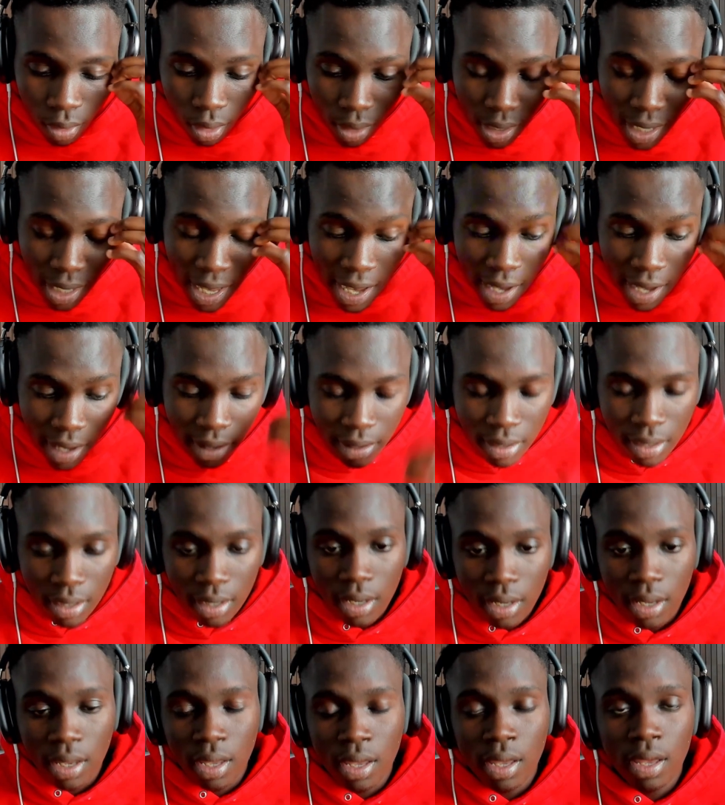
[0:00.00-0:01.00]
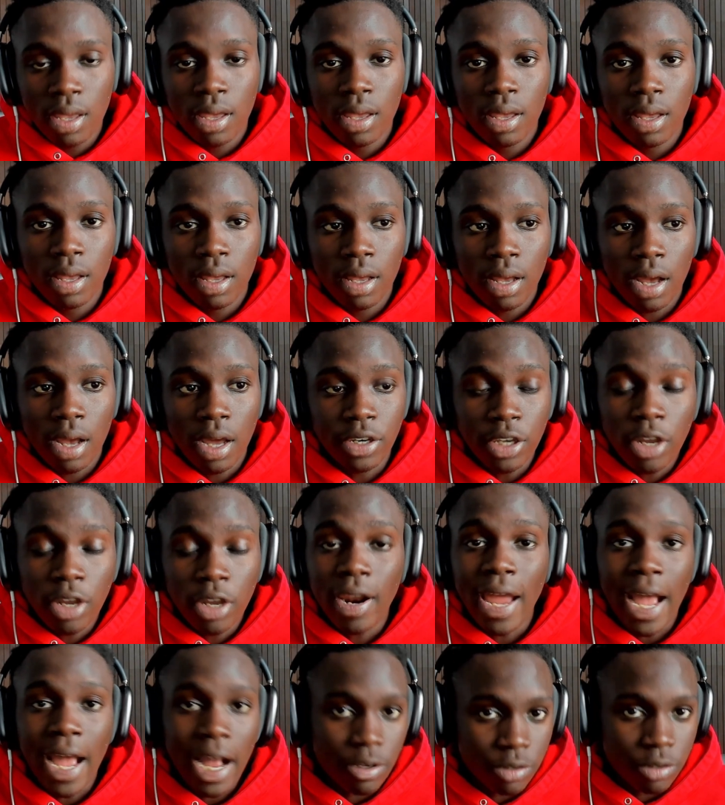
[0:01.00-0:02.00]
And another
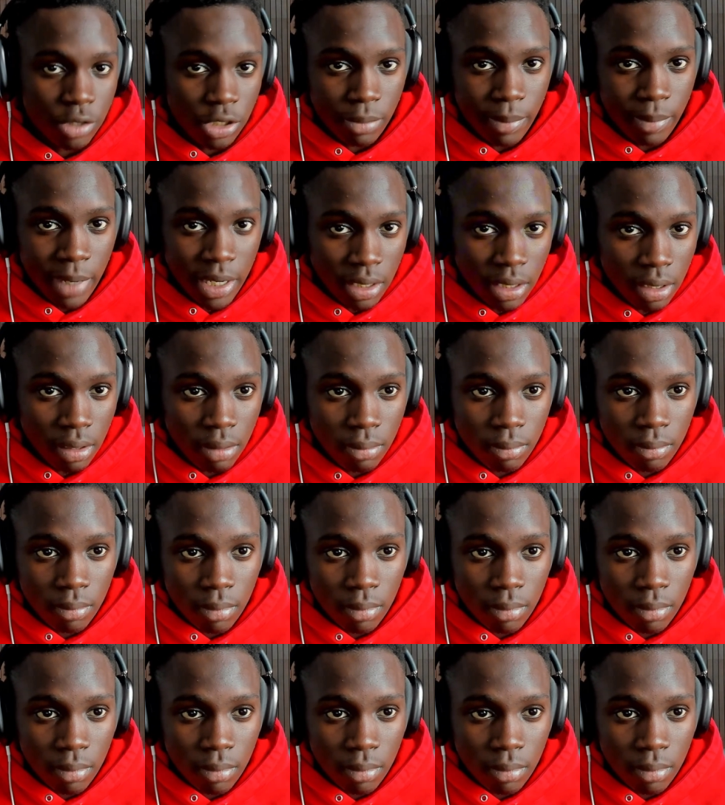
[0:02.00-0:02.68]
acquisition method,